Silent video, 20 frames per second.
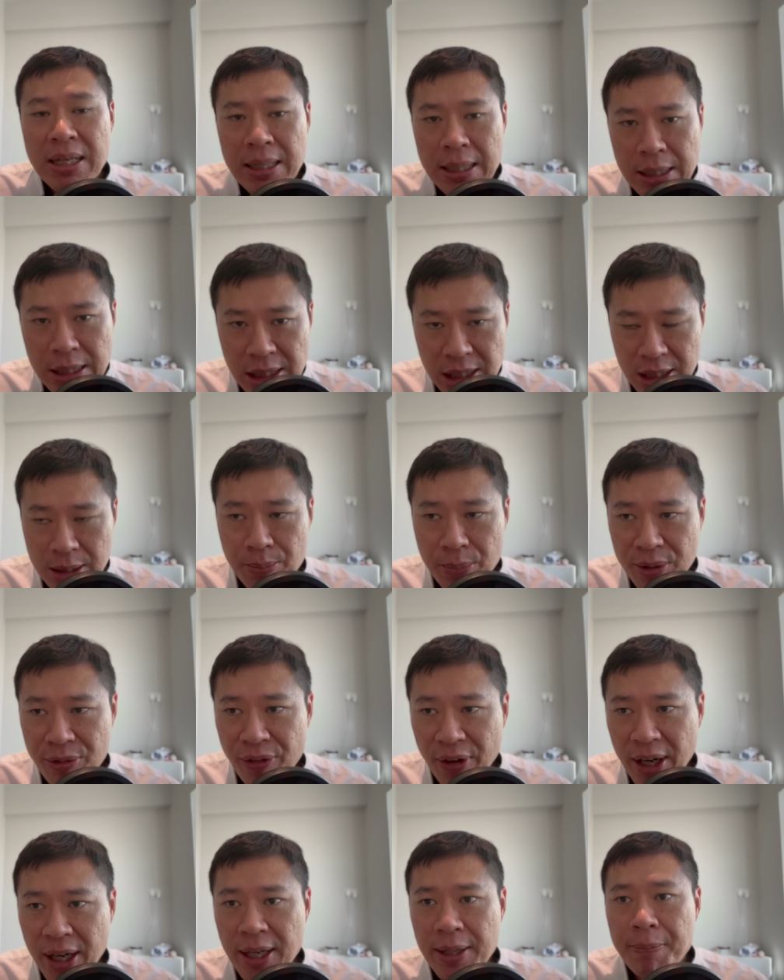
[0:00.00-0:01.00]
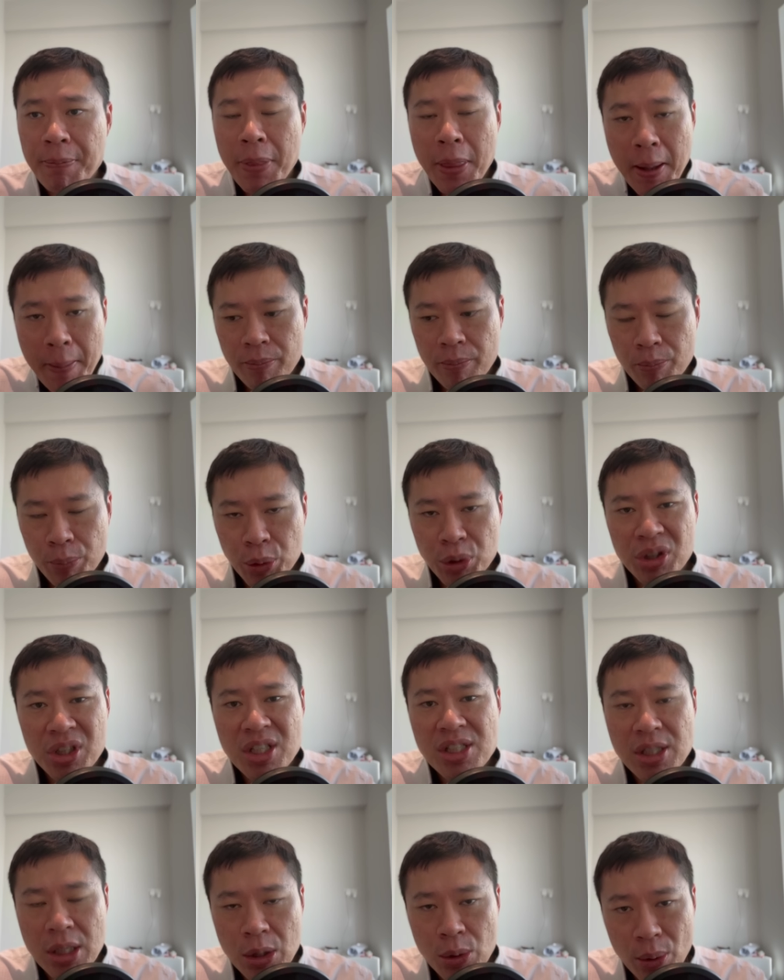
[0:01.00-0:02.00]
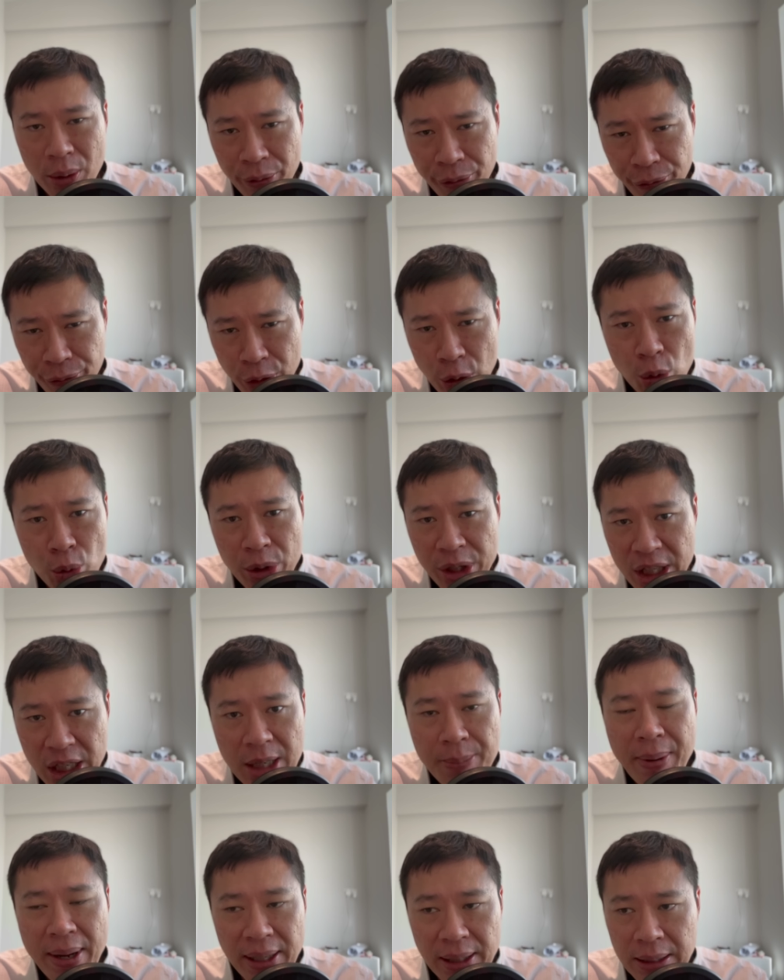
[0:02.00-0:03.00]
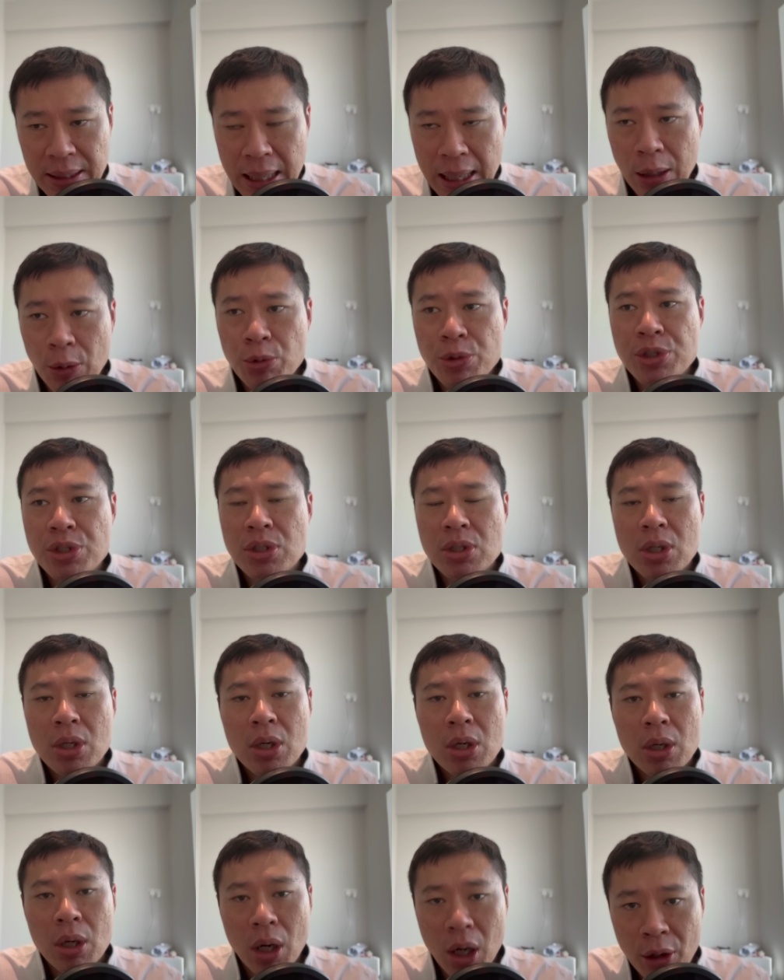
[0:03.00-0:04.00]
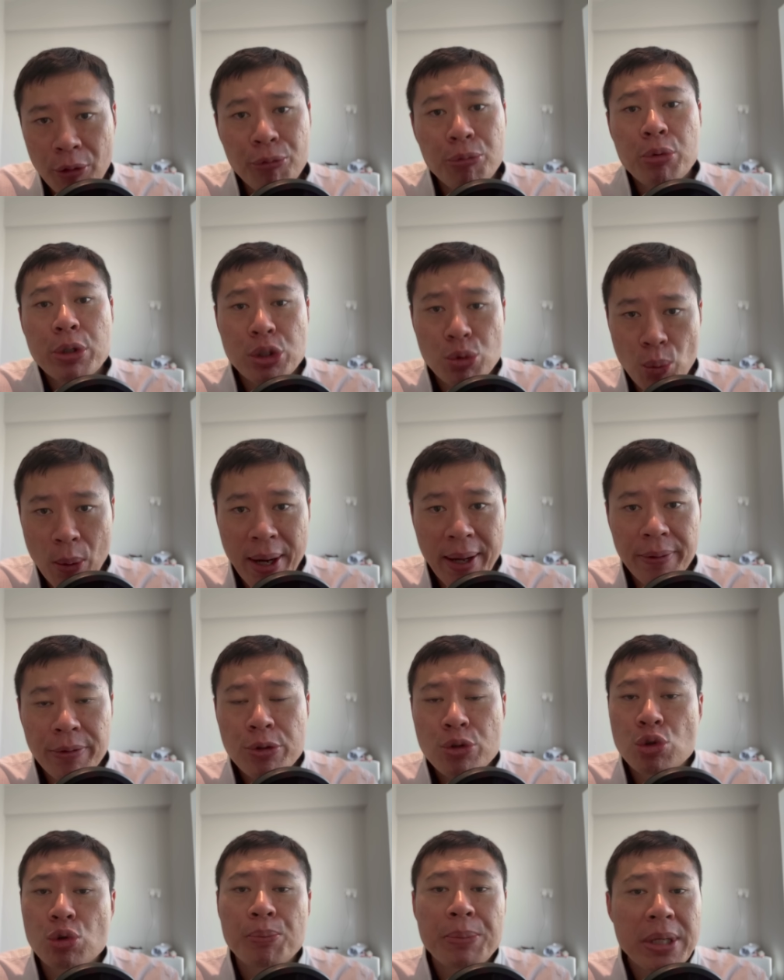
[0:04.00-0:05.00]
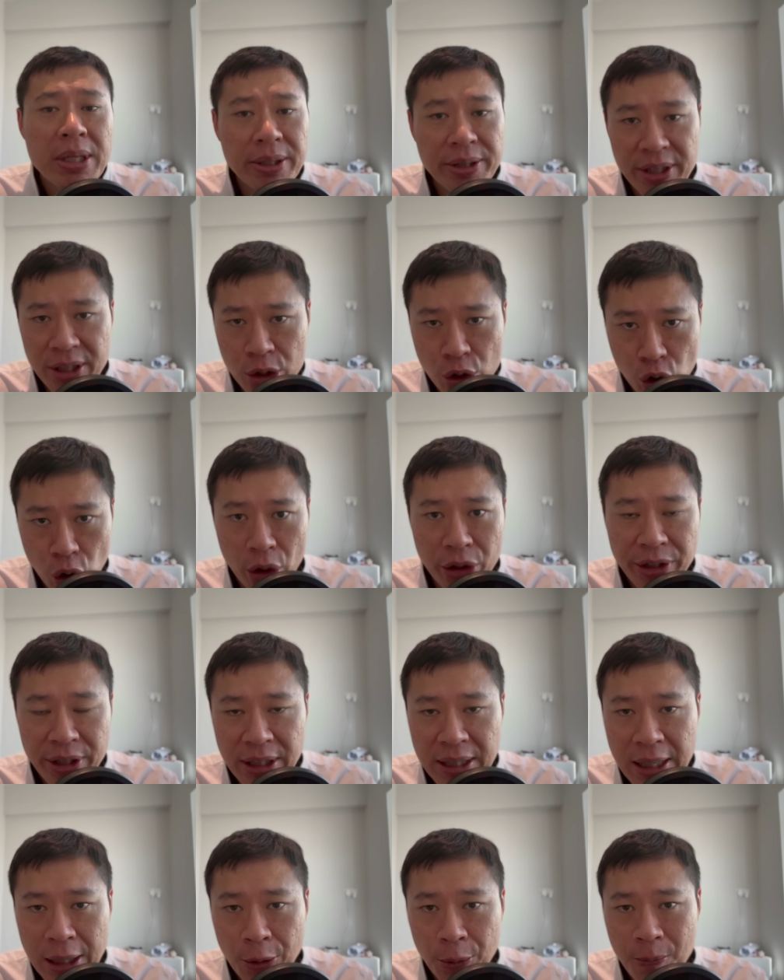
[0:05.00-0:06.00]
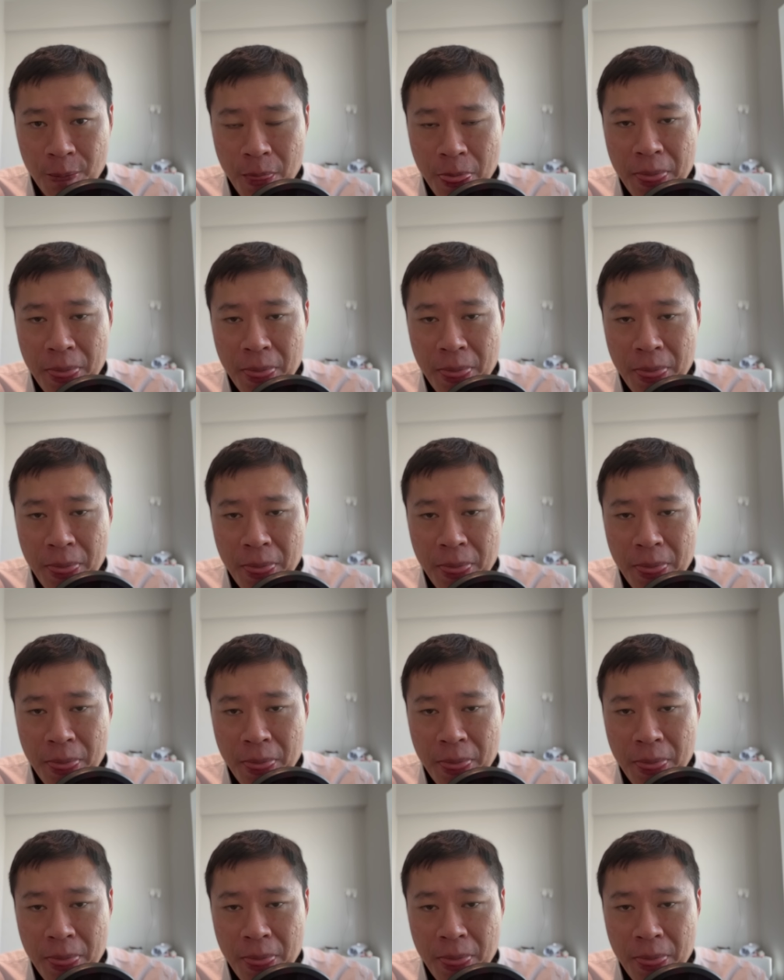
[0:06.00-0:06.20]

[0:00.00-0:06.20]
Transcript: Simplify it, put things into a few key bank accounts, of which one should be the joint account.